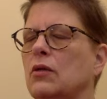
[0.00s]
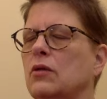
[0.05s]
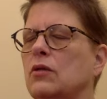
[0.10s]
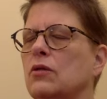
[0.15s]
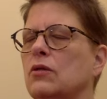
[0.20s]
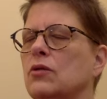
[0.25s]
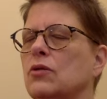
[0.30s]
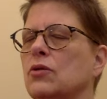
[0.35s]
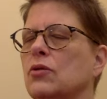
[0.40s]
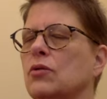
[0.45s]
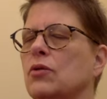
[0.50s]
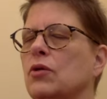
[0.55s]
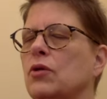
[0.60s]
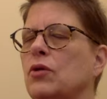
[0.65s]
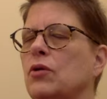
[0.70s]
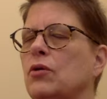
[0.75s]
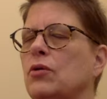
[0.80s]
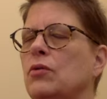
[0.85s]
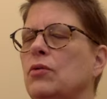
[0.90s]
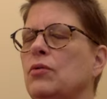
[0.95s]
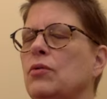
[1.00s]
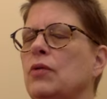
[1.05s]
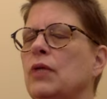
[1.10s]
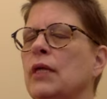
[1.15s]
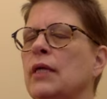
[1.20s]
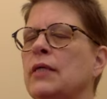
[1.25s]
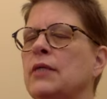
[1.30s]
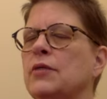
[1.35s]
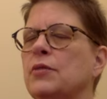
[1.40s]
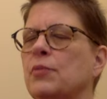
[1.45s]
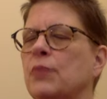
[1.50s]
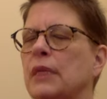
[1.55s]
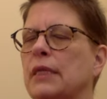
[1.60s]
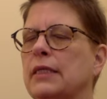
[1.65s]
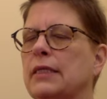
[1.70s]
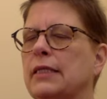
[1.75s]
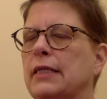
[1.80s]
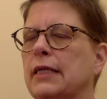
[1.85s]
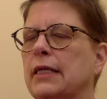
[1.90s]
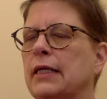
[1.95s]
So, the you that is
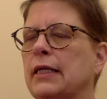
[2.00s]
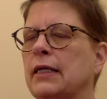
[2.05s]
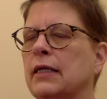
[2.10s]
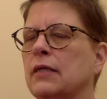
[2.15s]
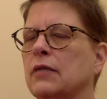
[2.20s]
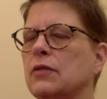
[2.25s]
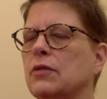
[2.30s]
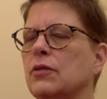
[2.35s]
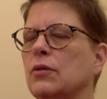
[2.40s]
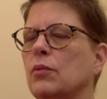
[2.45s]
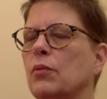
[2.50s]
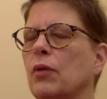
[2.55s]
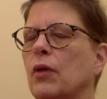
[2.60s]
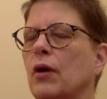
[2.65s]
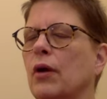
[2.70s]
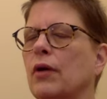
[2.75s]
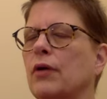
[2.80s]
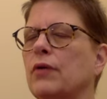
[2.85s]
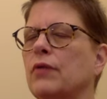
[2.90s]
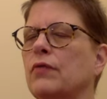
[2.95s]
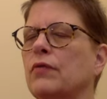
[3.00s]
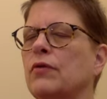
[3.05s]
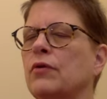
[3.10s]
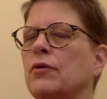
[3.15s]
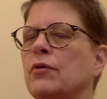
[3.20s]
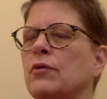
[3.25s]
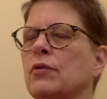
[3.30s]
meditating is the part of you